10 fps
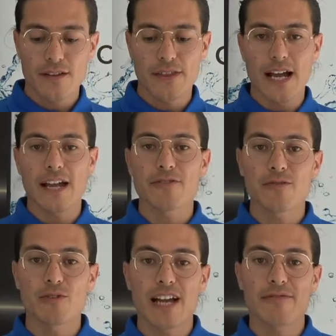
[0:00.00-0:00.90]

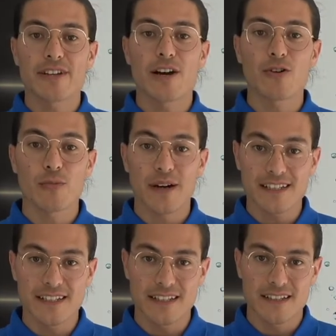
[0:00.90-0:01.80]
iron we have in our
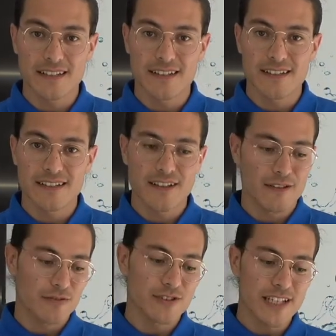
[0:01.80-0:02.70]
body?
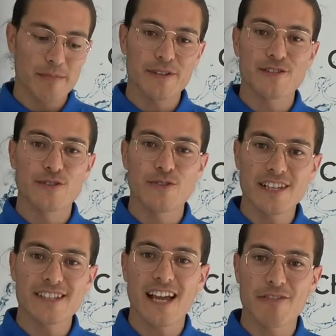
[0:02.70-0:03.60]
What happens to
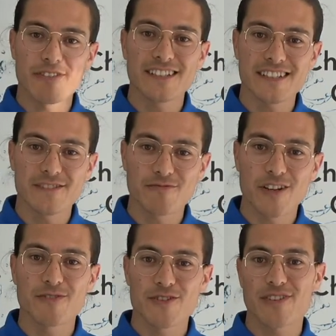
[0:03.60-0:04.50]
these irons
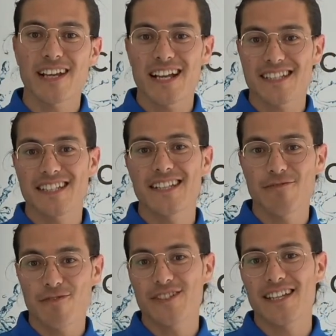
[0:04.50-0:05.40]
when we drink acidic
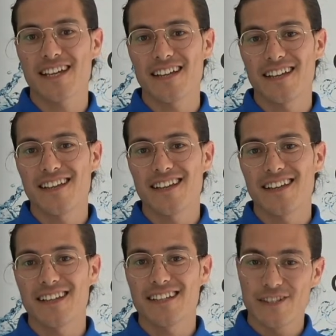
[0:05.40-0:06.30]
water?
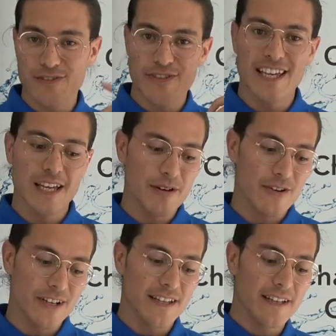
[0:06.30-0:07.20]
Did you think
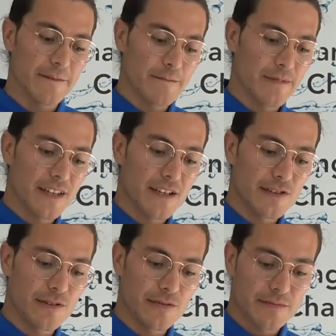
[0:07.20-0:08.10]
about it?
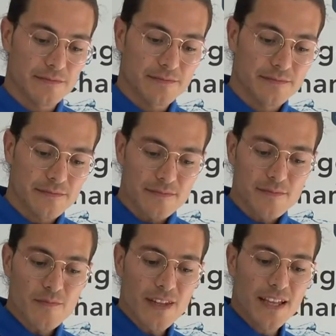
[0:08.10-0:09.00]
So
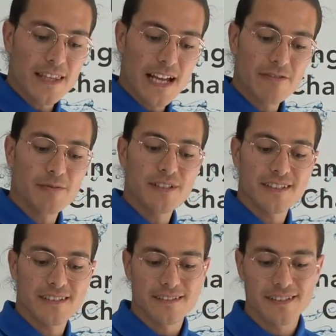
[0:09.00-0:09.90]
the
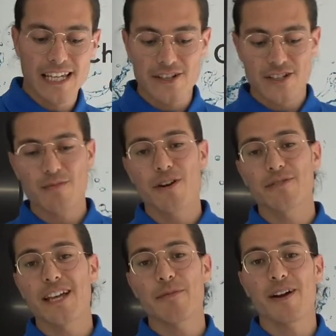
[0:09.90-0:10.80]
government cares about
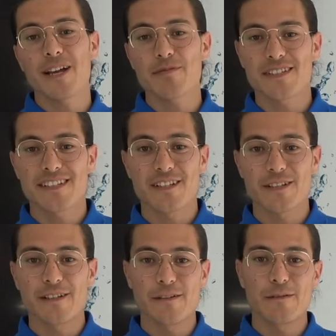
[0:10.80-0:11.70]
their pipes,
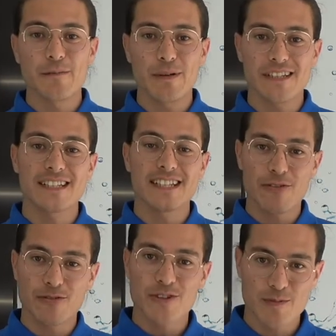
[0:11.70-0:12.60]
but it's
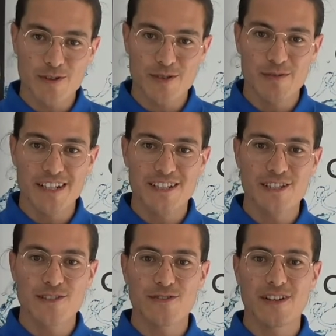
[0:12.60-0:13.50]
our
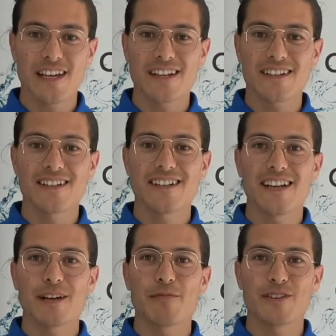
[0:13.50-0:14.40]
responsibility to care
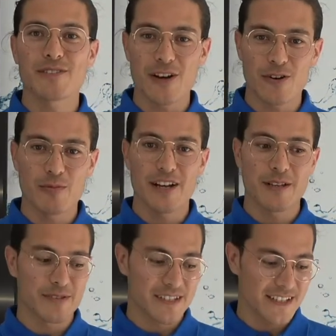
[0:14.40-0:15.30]
about our
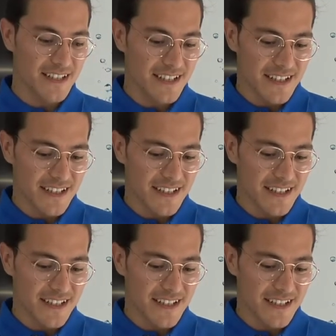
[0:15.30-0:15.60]
pipes.